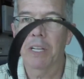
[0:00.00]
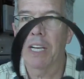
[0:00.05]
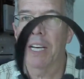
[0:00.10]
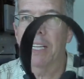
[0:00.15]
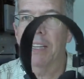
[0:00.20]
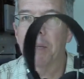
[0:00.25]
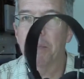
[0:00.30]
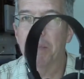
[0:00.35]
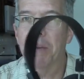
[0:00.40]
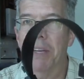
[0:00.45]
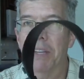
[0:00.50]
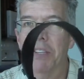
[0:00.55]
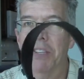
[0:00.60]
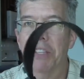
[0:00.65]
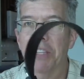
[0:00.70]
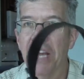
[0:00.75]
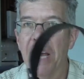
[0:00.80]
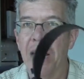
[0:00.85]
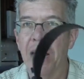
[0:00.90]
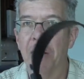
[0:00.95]
got the
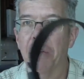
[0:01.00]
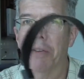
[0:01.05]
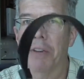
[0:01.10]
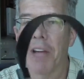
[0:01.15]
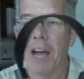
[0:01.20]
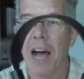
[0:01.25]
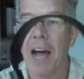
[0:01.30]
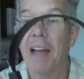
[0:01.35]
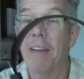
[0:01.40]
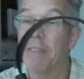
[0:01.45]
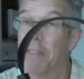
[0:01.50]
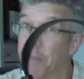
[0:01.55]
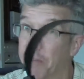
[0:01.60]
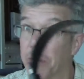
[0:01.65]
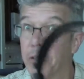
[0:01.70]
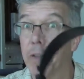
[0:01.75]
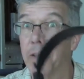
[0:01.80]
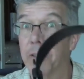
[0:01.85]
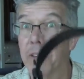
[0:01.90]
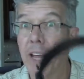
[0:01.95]
best sound I've
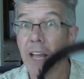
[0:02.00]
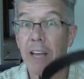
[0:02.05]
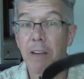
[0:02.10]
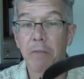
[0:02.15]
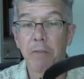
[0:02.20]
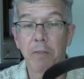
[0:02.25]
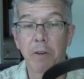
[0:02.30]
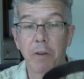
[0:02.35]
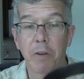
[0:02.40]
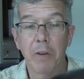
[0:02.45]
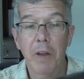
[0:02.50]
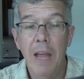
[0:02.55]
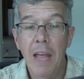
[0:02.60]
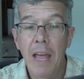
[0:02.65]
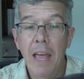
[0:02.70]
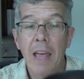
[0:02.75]
ever heard in a headphone.